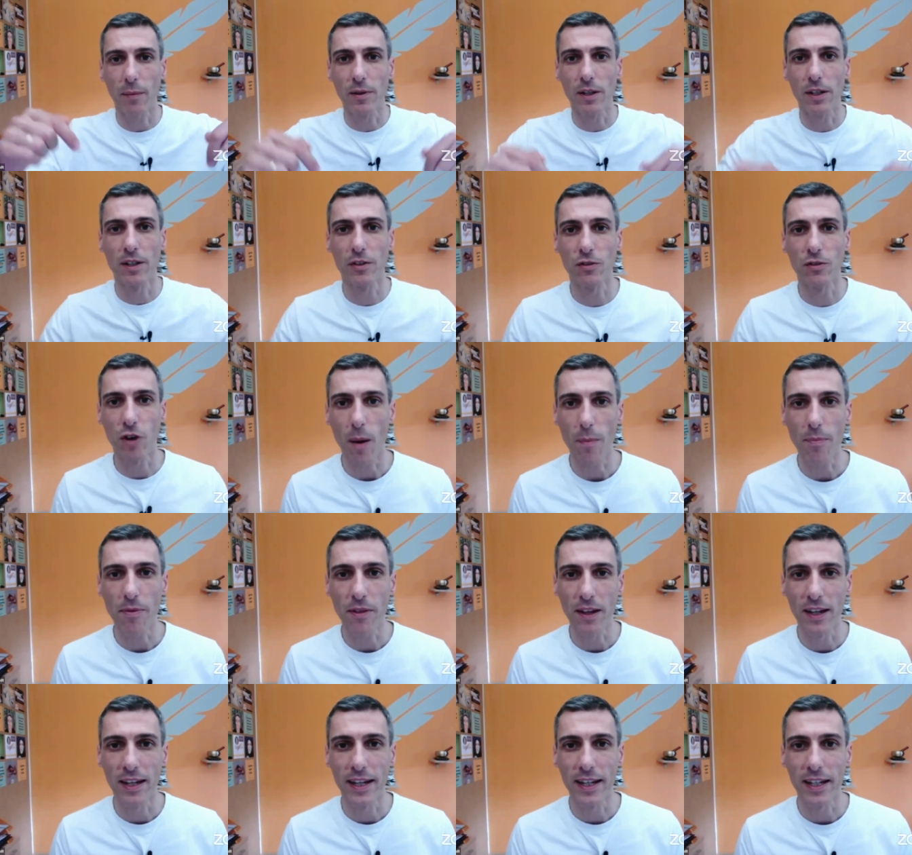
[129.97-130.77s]
I'm going to
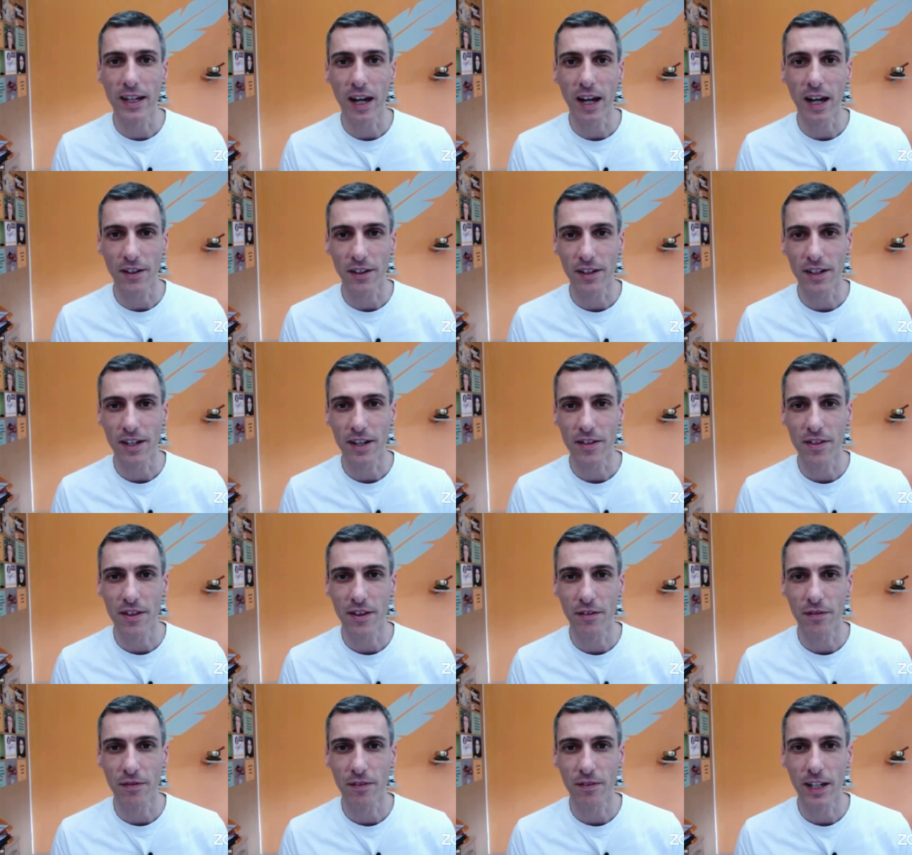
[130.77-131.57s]
drop the link
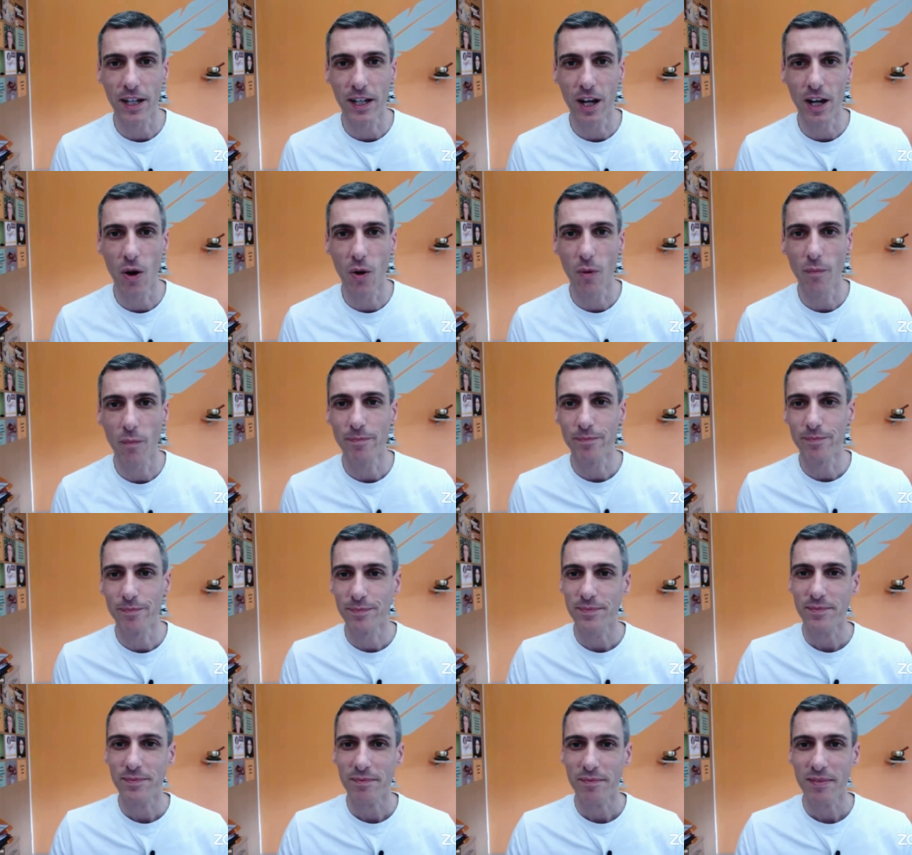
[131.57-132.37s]
underneath this video.
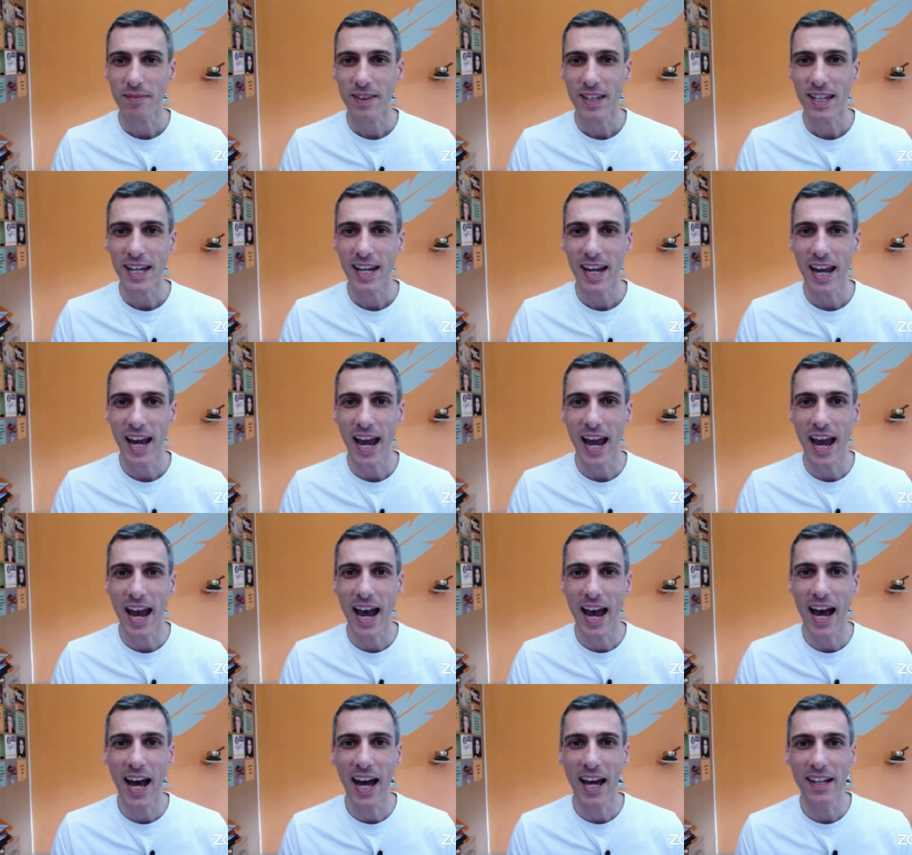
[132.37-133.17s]

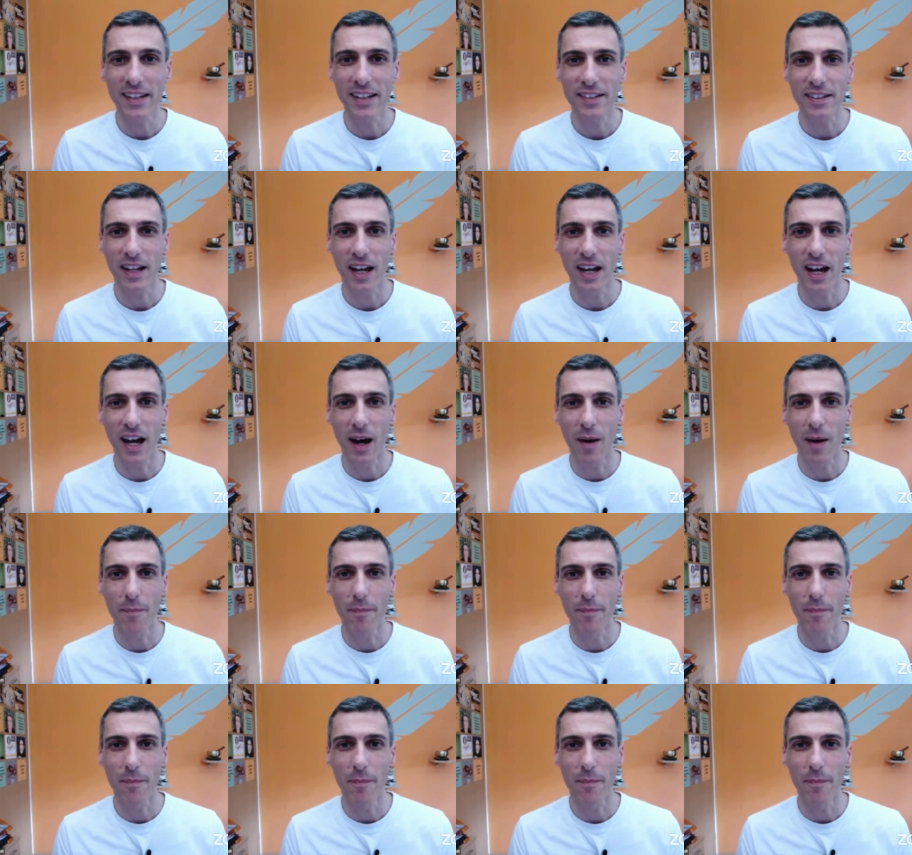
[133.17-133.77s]
And